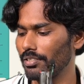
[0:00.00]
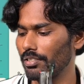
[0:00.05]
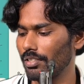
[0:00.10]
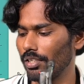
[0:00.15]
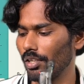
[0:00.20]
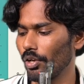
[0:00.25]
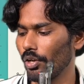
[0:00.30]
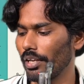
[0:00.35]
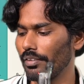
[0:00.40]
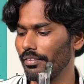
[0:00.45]

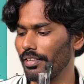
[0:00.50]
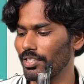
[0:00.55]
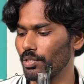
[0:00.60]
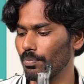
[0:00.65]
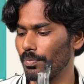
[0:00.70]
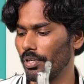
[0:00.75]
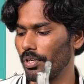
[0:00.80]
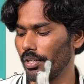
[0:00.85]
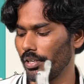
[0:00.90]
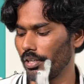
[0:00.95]
look at this
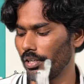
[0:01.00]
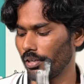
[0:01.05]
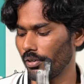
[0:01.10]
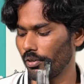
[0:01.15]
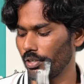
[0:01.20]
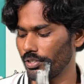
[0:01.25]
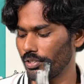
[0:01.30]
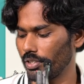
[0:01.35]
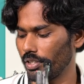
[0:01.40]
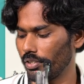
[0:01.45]
particular
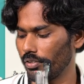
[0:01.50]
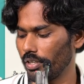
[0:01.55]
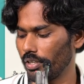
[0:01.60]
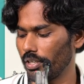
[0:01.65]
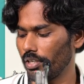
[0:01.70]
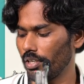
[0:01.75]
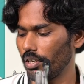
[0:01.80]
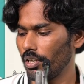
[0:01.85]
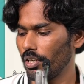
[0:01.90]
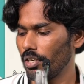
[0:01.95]
question, right?
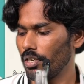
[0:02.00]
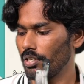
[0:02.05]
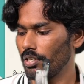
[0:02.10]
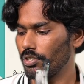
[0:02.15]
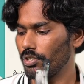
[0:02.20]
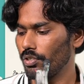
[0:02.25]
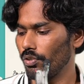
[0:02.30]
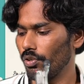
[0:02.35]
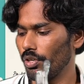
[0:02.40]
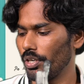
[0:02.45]

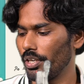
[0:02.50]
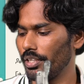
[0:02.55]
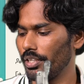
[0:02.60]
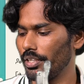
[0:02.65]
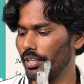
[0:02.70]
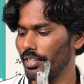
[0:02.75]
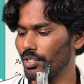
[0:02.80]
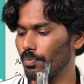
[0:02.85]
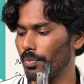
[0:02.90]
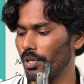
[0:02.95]
So in
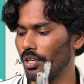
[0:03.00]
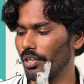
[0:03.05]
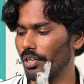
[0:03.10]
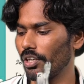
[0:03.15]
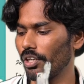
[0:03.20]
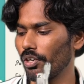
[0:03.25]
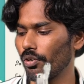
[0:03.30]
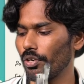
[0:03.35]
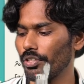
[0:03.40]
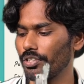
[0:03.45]
this
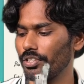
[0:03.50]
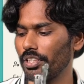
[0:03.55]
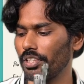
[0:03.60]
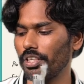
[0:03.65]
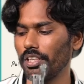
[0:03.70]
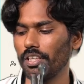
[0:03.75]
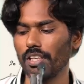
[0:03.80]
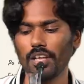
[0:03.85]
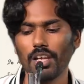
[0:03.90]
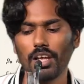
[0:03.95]
particular
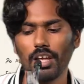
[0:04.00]
question,